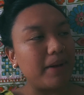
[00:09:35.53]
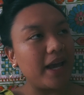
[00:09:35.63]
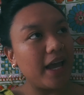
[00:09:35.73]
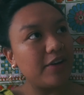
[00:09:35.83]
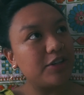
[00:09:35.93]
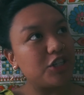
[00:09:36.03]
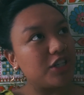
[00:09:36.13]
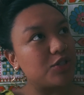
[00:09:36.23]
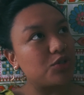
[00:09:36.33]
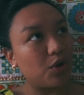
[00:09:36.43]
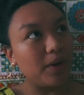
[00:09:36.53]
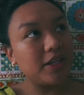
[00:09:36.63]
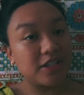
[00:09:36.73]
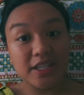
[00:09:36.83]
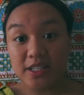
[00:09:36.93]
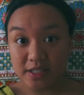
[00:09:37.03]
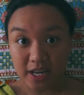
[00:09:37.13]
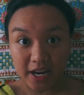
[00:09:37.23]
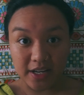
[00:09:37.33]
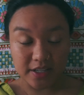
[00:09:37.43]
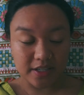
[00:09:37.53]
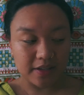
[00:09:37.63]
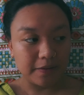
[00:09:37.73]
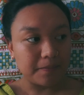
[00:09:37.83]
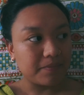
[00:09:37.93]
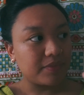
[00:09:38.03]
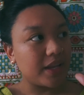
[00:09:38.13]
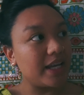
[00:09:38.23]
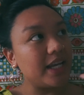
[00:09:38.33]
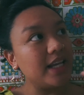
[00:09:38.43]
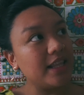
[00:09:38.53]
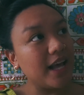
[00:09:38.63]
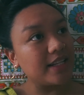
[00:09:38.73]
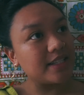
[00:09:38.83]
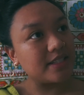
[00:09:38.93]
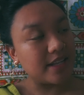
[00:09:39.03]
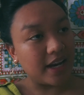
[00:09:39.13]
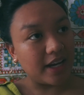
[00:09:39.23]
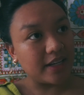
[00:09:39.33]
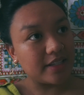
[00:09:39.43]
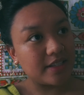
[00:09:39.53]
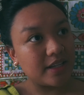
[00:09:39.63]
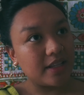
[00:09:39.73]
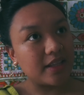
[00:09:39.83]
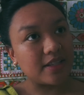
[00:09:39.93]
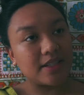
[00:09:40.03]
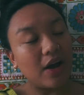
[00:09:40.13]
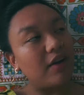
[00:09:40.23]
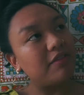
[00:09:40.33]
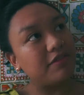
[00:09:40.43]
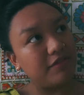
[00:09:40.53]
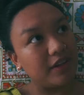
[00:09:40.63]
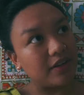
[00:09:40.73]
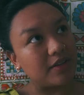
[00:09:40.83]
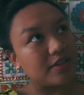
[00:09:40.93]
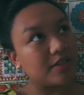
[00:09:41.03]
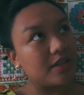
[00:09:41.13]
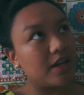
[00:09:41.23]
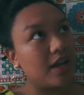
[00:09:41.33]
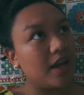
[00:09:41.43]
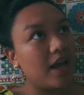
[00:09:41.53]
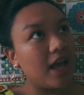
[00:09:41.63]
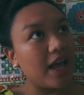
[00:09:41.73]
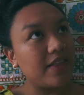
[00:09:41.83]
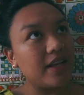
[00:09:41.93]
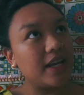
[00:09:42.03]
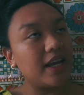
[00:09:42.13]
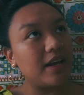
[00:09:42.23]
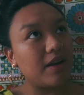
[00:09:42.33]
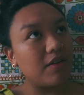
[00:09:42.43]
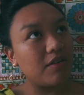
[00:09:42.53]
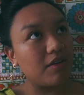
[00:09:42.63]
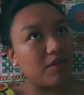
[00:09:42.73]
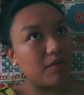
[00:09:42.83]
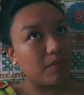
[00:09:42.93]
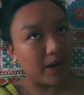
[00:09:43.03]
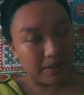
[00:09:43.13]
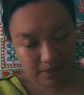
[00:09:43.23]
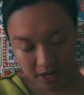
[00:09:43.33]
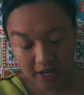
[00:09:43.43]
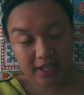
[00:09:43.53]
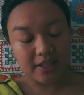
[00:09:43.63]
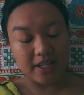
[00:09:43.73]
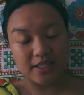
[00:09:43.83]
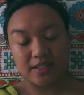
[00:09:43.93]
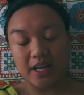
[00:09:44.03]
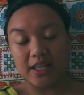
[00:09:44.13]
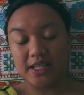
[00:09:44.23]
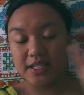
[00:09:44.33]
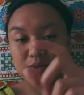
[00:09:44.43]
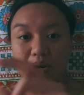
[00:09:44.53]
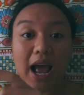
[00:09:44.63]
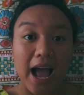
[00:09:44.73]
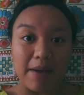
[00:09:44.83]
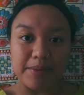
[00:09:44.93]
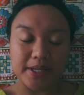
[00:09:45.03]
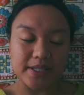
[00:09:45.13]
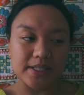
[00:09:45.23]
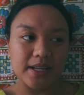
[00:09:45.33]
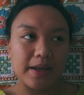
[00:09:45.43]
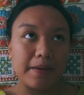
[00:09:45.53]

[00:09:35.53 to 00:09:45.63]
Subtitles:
energy is going to the state, and in that state this is how it feels, and then when I'm not in that state, this is what happens.